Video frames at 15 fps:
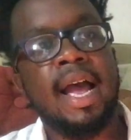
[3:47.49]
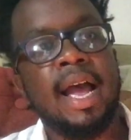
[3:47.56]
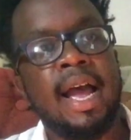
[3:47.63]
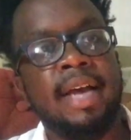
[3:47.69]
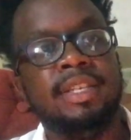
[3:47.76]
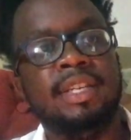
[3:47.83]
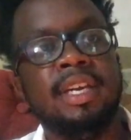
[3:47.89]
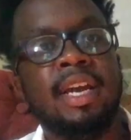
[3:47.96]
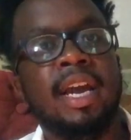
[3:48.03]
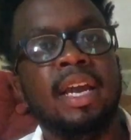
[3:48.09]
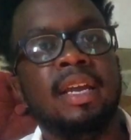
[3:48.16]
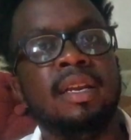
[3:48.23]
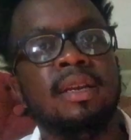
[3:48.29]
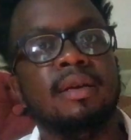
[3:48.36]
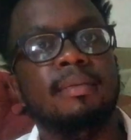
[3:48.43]
As she
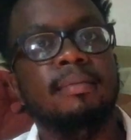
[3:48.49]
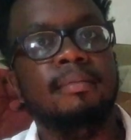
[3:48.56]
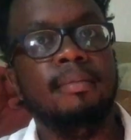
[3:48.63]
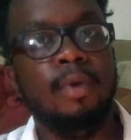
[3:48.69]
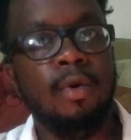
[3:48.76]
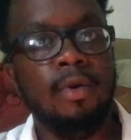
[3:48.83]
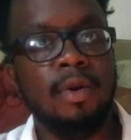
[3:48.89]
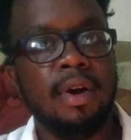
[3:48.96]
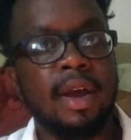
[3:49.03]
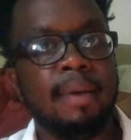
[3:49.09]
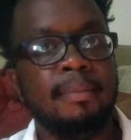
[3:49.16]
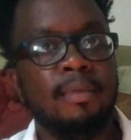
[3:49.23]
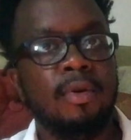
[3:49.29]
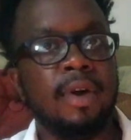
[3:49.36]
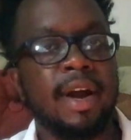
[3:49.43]
gained more and
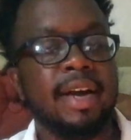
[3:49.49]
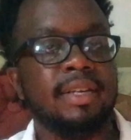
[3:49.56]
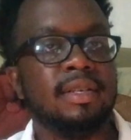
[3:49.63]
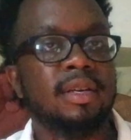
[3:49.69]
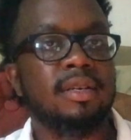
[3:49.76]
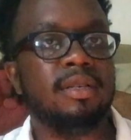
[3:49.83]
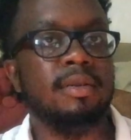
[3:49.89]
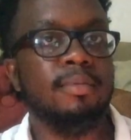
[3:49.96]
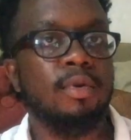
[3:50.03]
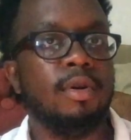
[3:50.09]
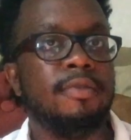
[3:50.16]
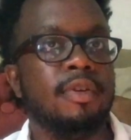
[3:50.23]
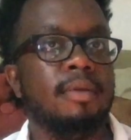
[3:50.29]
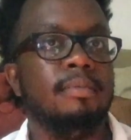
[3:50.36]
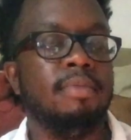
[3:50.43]
more access to more
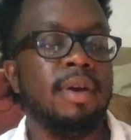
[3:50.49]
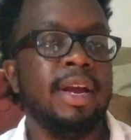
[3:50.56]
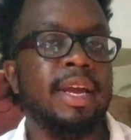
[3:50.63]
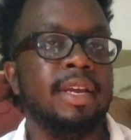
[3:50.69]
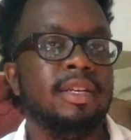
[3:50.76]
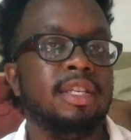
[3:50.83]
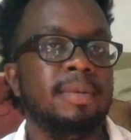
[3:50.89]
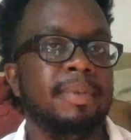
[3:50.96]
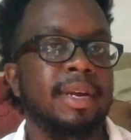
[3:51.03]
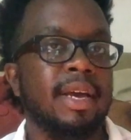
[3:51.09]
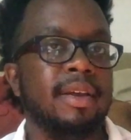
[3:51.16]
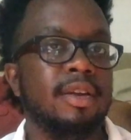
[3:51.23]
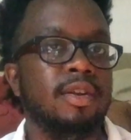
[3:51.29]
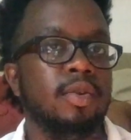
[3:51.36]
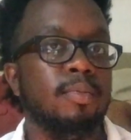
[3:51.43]
of her brain, she
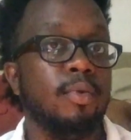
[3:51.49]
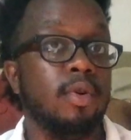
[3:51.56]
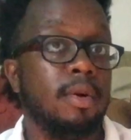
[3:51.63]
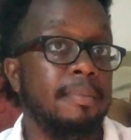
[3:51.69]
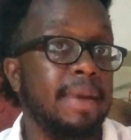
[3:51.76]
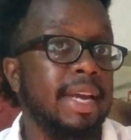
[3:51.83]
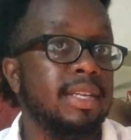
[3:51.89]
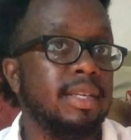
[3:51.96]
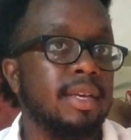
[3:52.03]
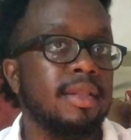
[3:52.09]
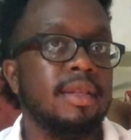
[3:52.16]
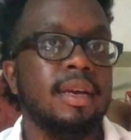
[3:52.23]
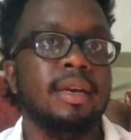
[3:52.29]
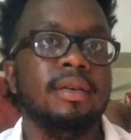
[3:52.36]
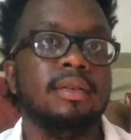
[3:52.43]
began to do more amazing
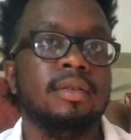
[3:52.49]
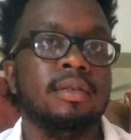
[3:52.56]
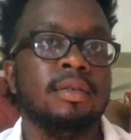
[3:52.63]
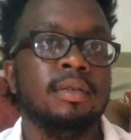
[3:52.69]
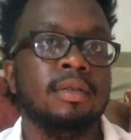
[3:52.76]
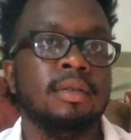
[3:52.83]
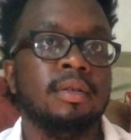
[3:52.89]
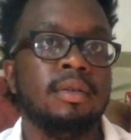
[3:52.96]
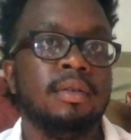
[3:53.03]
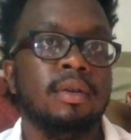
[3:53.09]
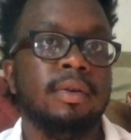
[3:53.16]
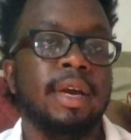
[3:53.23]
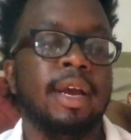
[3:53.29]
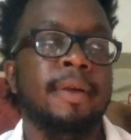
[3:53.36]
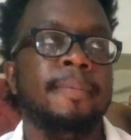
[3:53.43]
things.
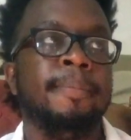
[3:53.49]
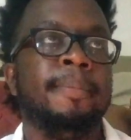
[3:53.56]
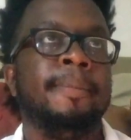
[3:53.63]
Okay.